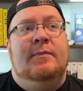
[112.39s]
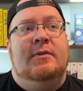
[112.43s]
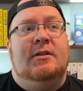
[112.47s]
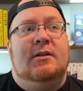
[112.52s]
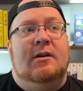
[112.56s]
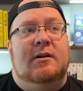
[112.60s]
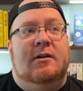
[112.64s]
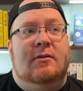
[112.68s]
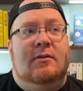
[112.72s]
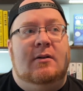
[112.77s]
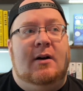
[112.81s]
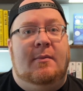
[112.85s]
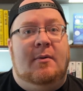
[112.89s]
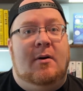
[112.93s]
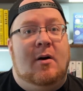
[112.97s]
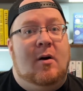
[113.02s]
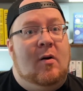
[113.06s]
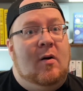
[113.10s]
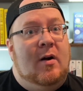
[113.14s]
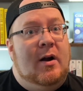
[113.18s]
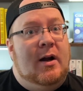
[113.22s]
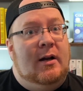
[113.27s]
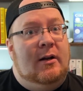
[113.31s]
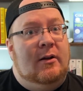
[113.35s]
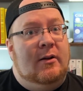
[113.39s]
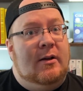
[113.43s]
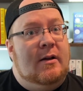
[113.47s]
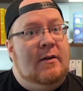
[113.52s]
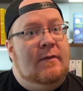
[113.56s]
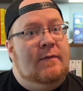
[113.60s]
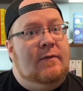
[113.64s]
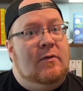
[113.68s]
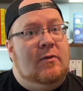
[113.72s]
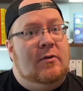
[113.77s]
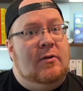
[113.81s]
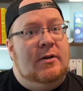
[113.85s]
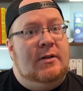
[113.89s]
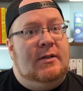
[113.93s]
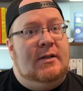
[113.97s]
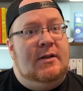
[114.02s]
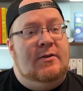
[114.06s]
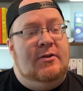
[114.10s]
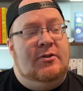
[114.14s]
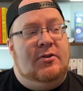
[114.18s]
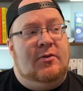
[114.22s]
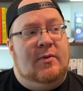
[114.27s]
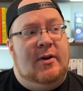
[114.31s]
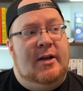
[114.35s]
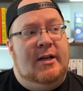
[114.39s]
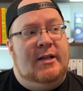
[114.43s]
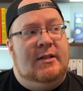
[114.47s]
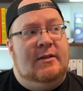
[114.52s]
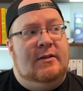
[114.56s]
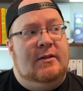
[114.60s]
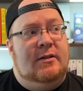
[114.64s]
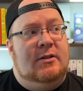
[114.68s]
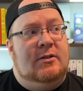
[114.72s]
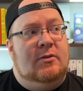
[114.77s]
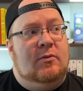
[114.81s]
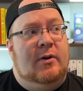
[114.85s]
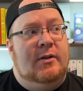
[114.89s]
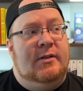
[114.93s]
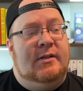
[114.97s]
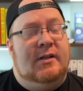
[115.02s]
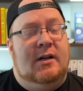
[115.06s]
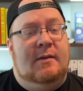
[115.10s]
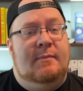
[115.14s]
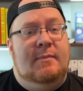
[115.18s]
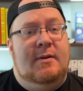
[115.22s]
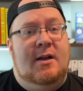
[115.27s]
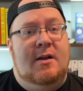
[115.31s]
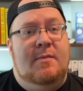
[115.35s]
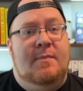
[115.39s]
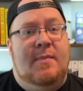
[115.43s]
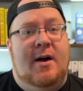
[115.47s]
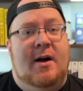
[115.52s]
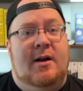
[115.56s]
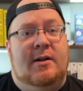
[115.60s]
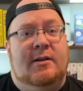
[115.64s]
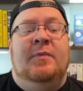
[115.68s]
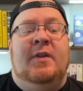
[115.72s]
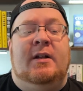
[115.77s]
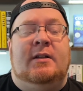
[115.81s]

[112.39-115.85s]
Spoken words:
So I'm already looking forward to seeing what the rest of the story is going to be about.